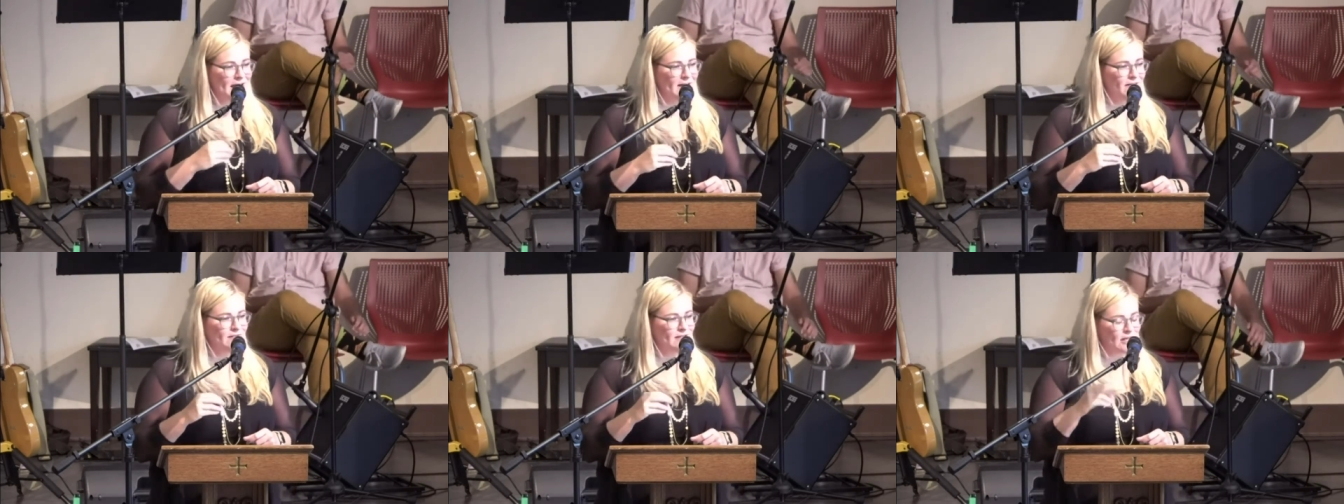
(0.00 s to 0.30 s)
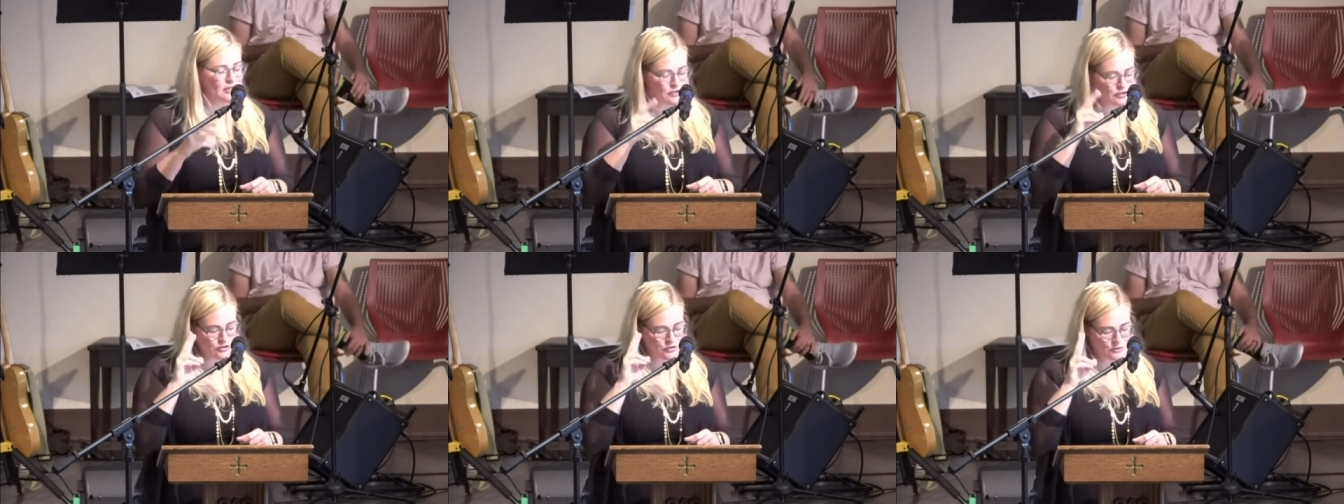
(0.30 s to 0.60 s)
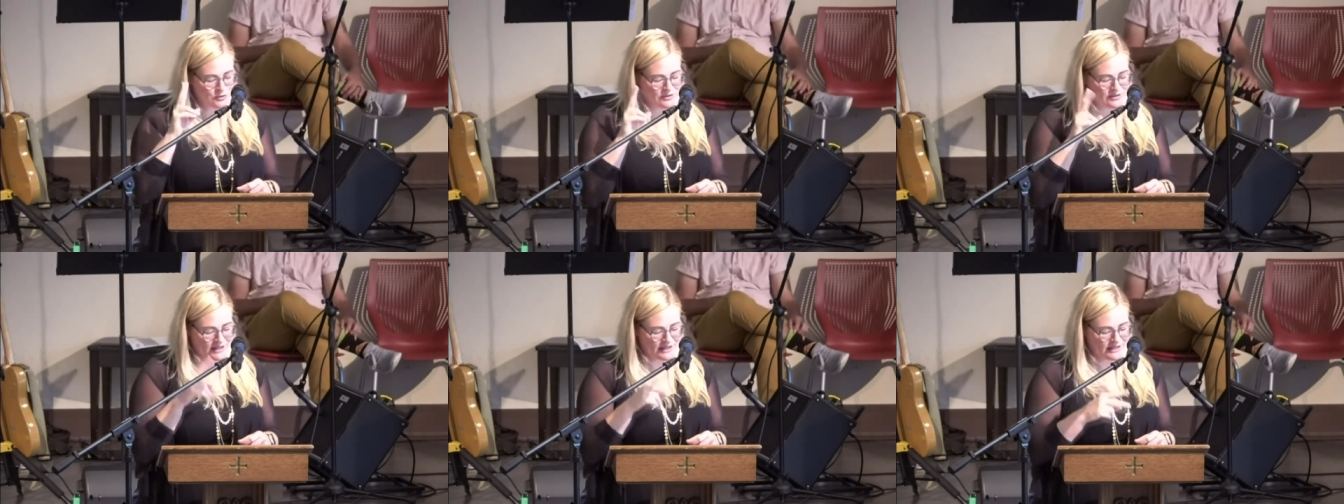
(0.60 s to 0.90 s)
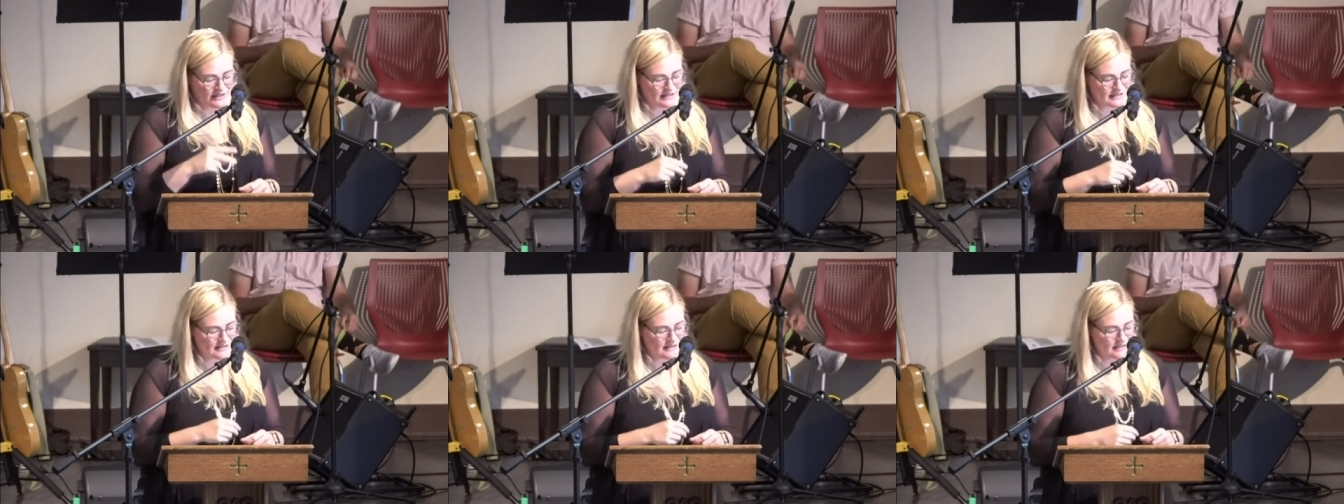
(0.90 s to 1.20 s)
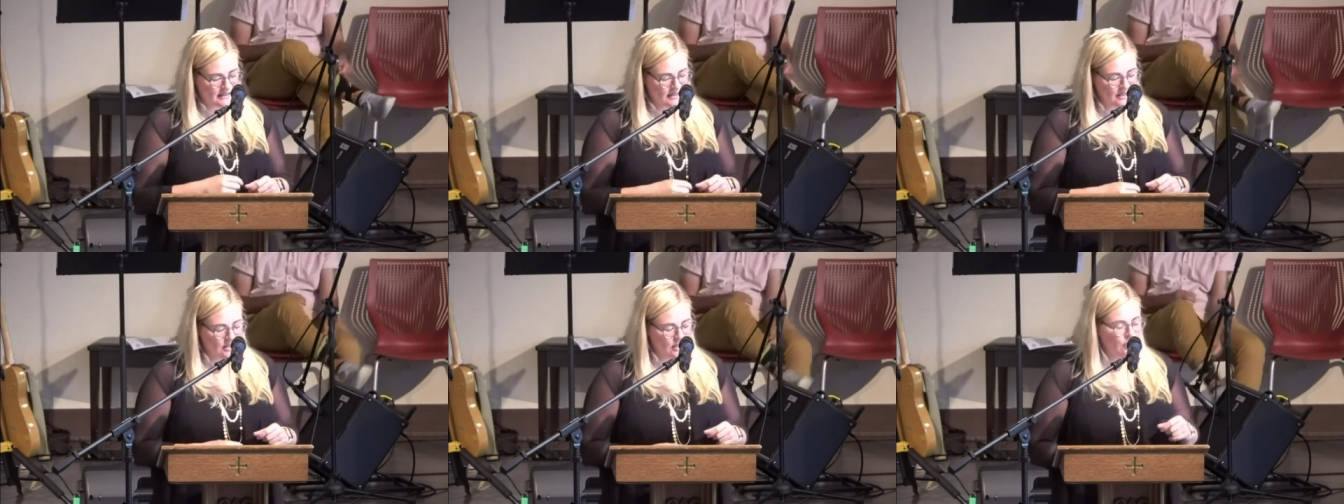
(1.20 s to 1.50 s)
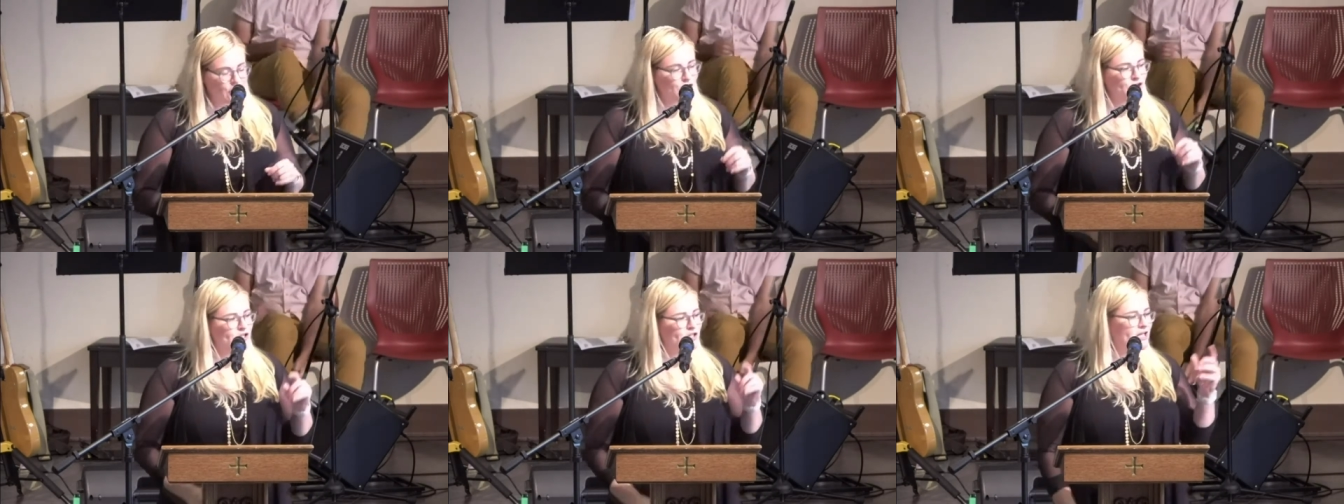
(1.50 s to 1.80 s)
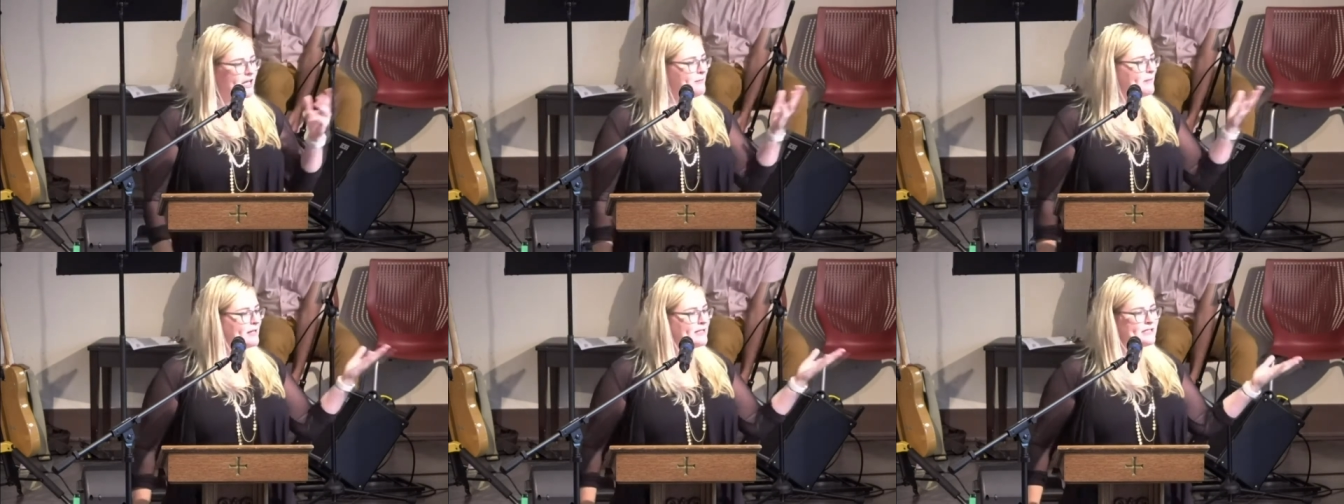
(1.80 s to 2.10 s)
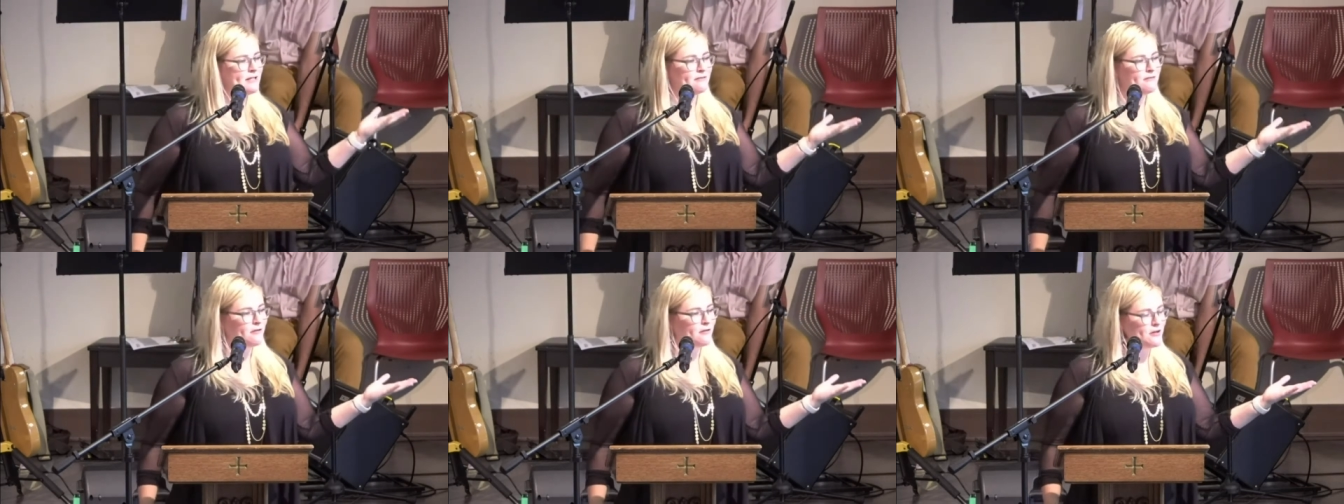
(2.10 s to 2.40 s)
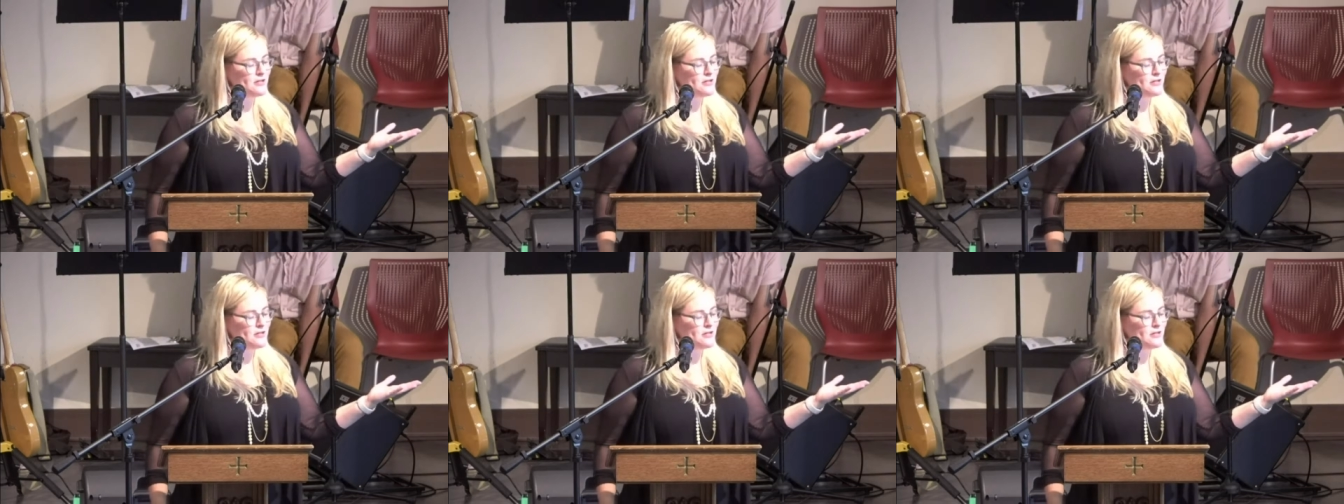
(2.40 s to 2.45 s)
Eve does two things. She commits the